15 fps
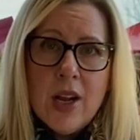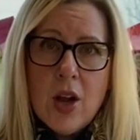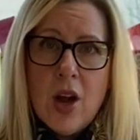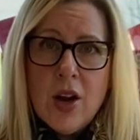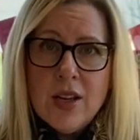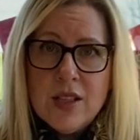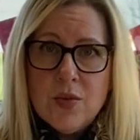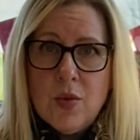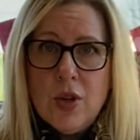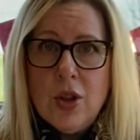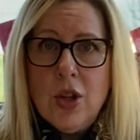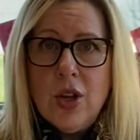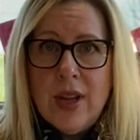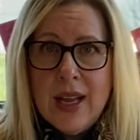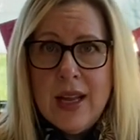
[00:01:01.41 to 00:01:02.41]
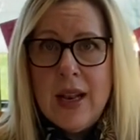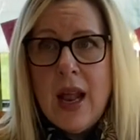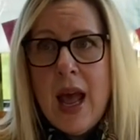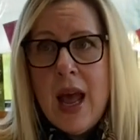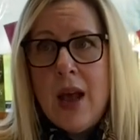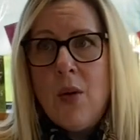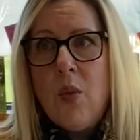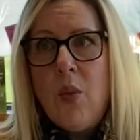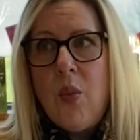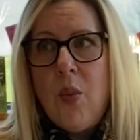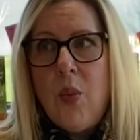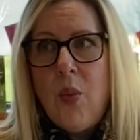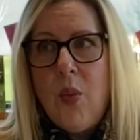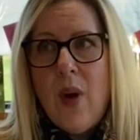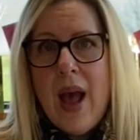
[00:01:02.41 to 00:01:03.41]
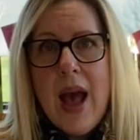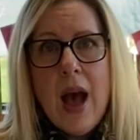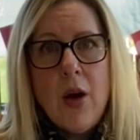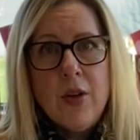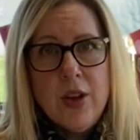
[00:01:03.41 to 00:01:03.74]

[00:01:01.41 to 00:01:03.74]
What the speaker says: cards will look at how you